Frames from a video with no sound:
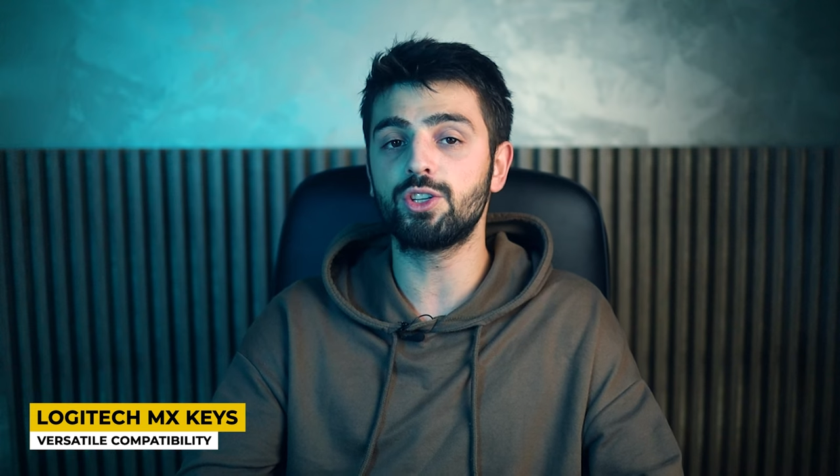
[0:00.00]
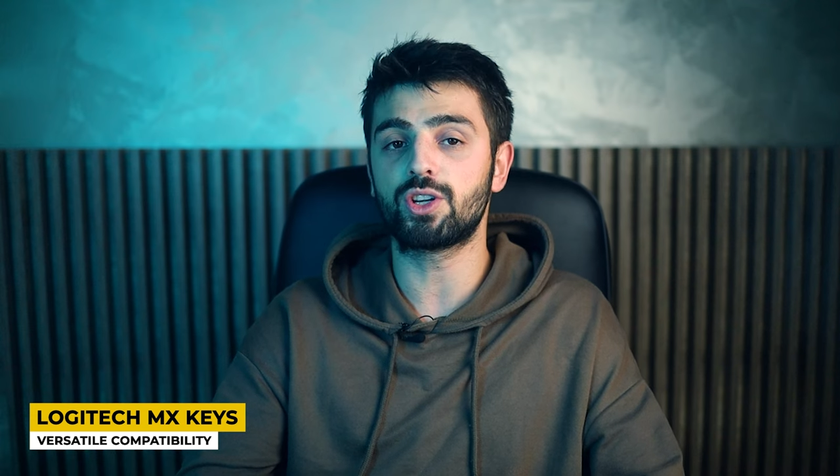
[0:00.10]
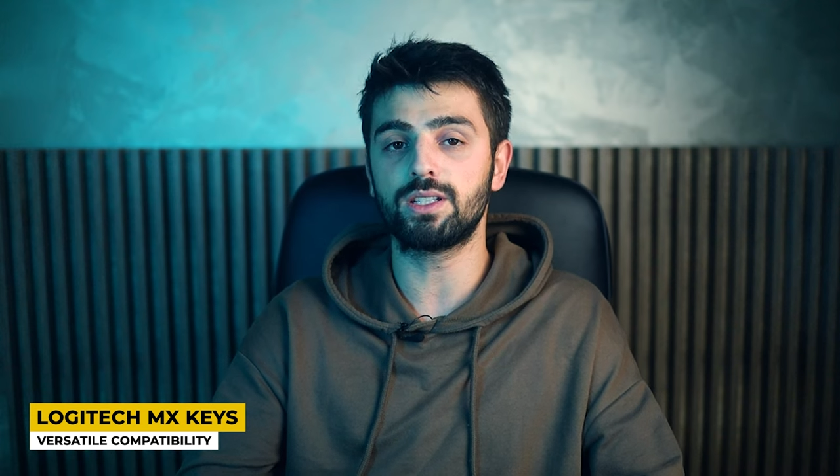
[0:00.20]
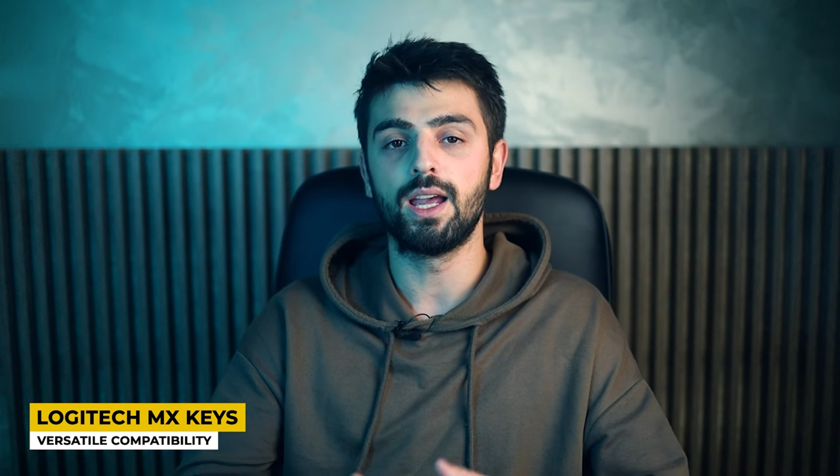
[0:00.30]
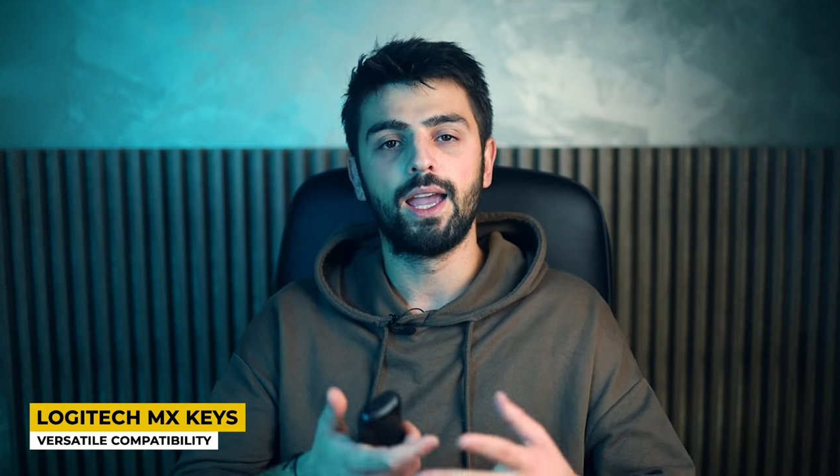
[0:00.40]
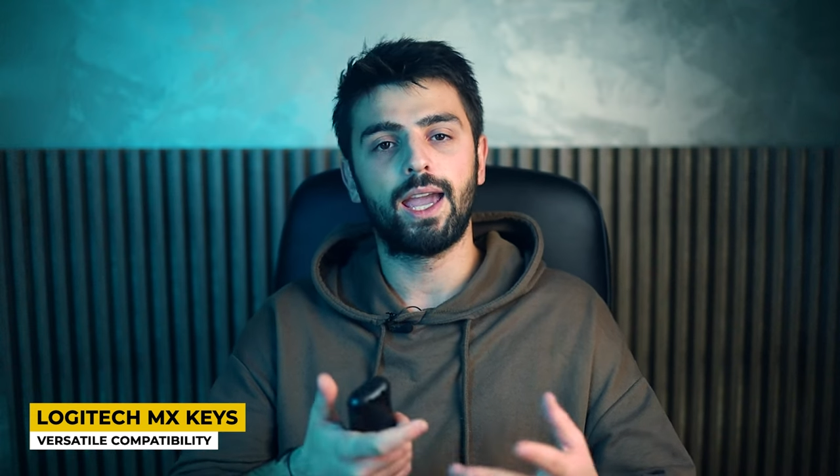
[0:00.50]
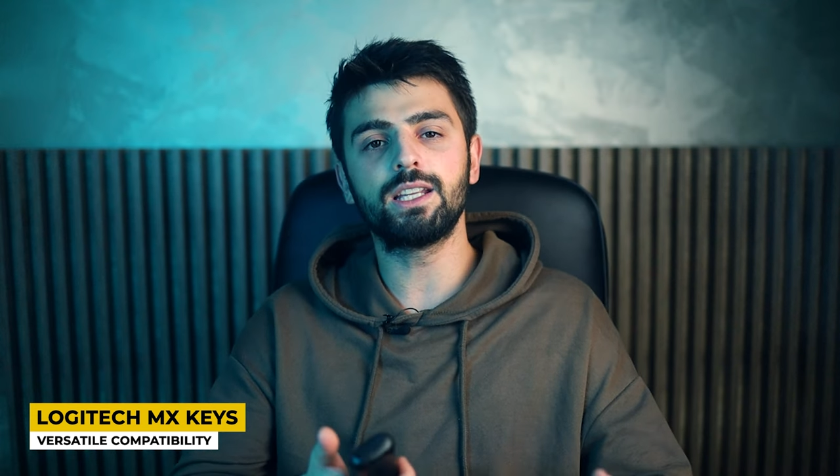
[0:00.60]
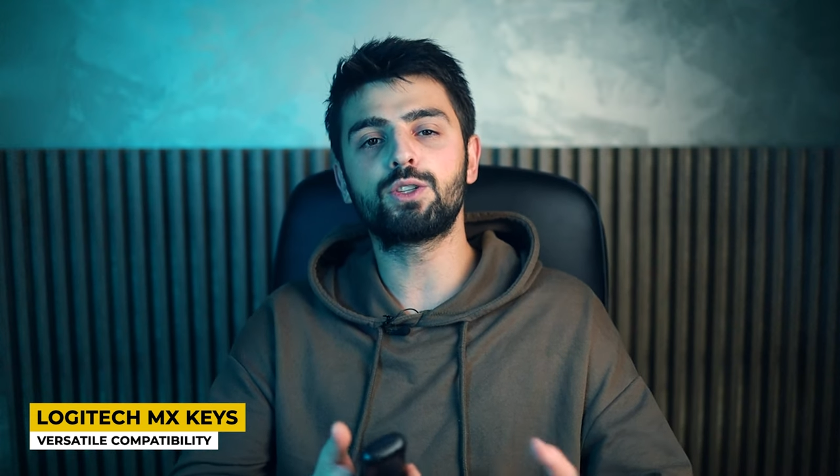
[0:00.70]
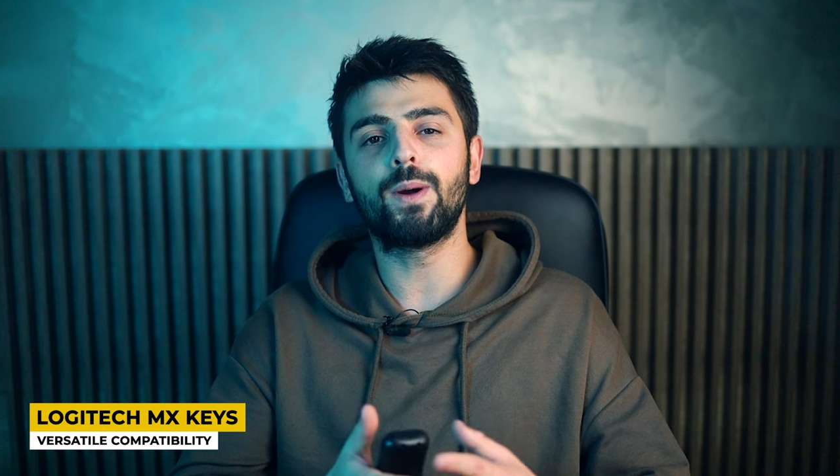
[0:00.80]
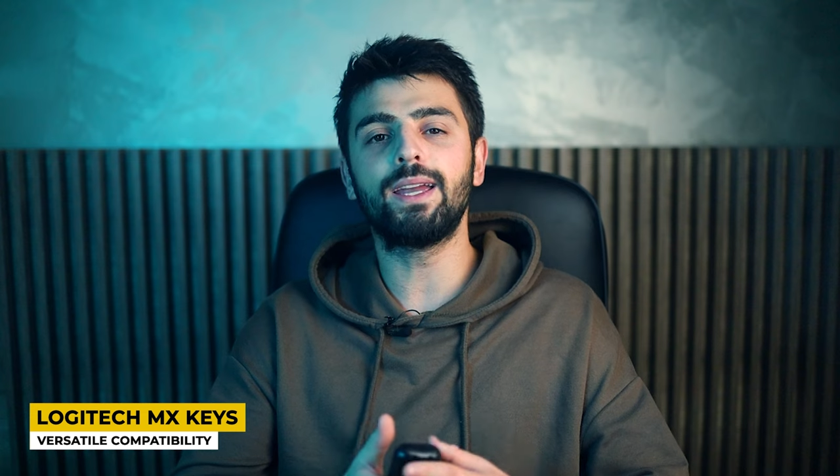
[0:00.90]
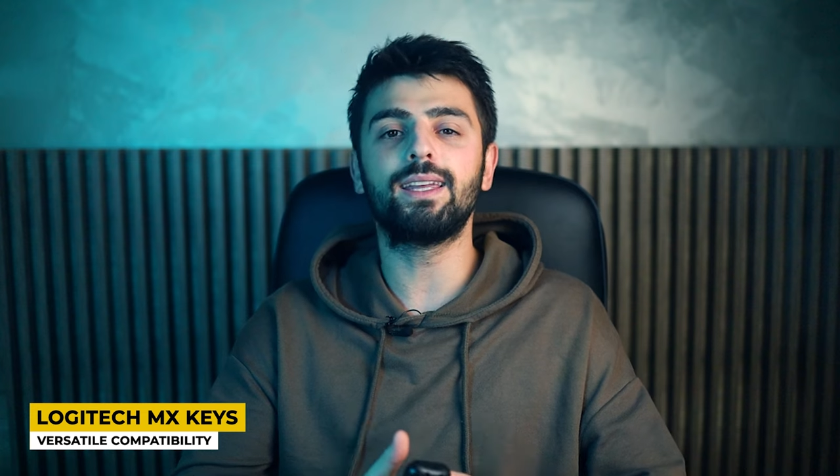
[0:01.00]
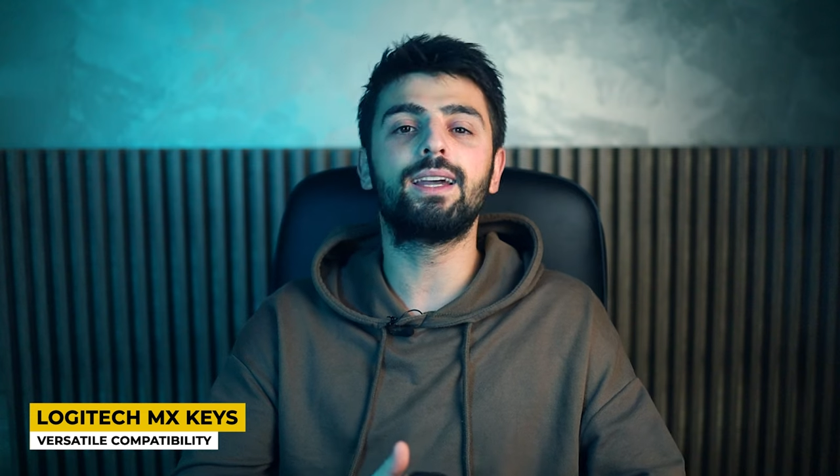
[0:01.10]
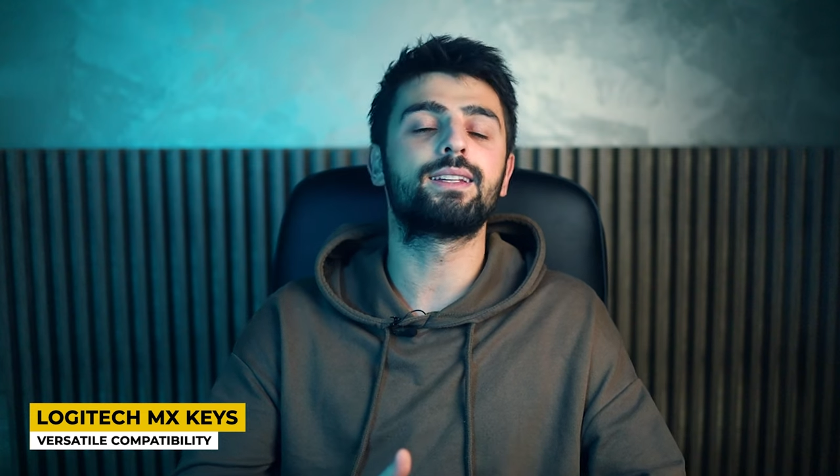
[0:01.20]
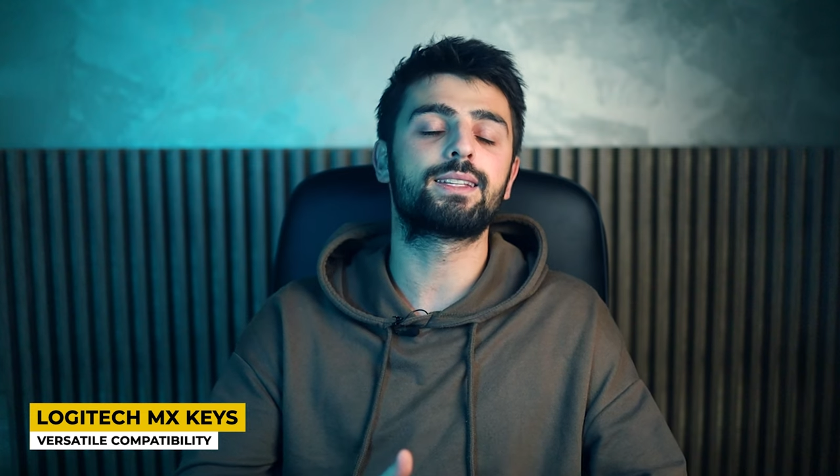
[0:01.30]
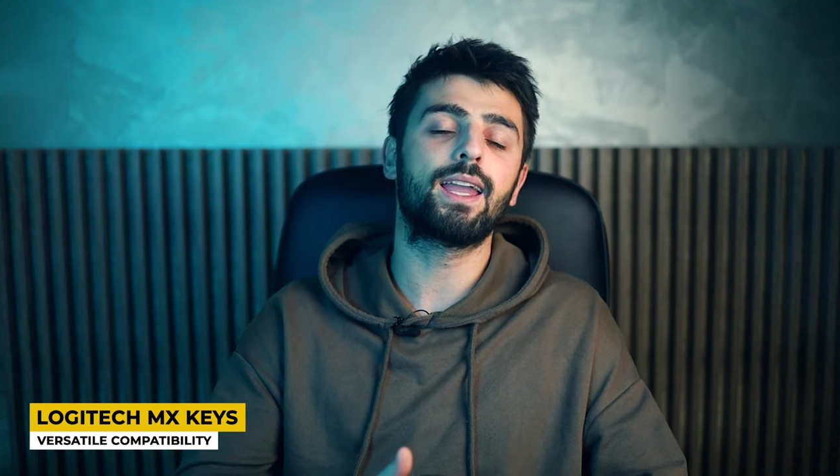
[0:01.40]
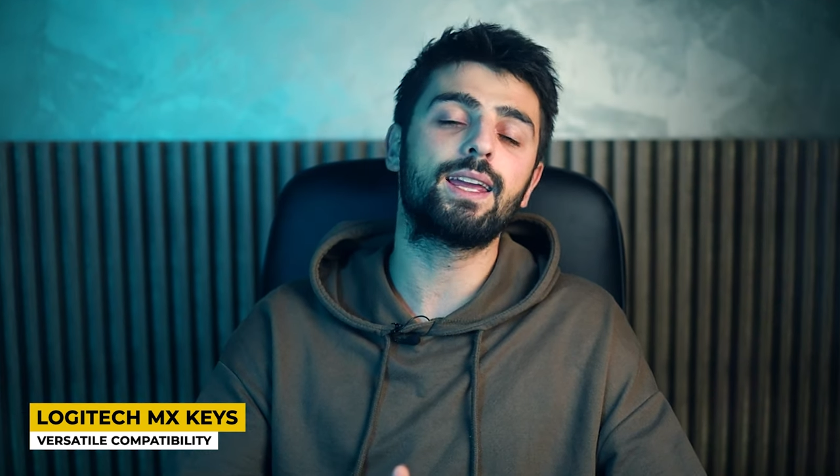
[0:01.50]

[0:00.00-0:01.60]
inches and its weight is